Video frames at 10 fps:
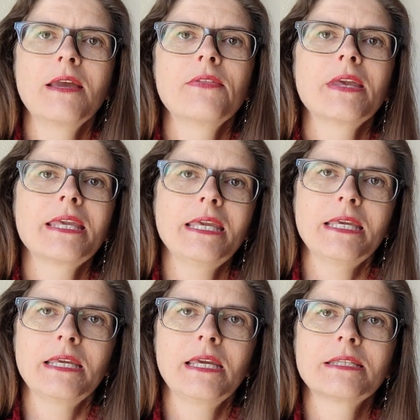The
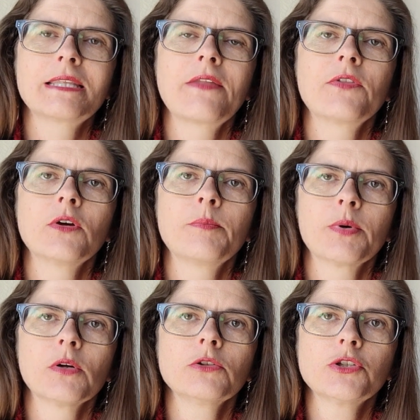key is that the
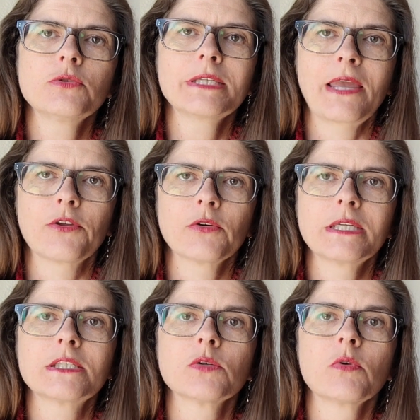purl 2 together
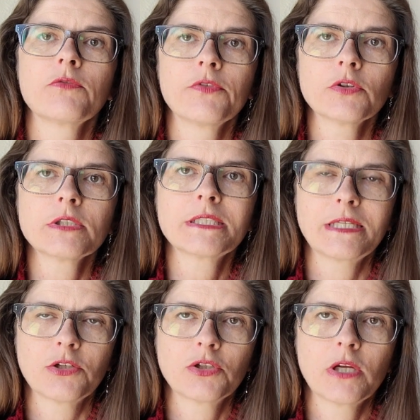is the reverse
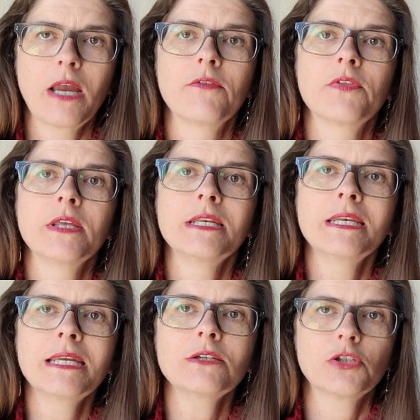stitch of the
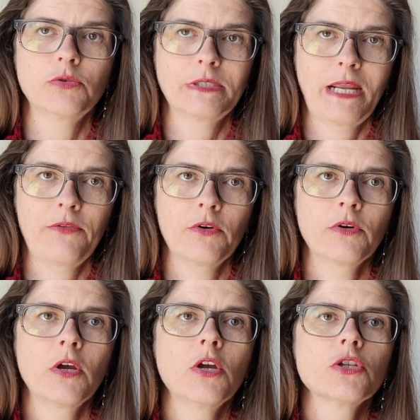knit 2 together.
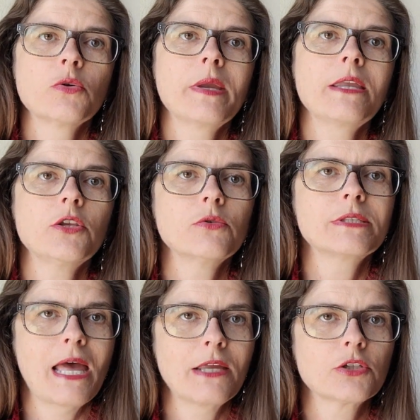So we can use
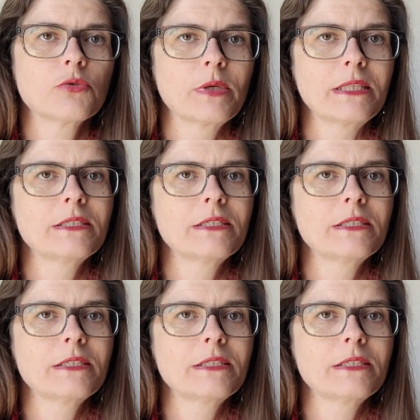that to read the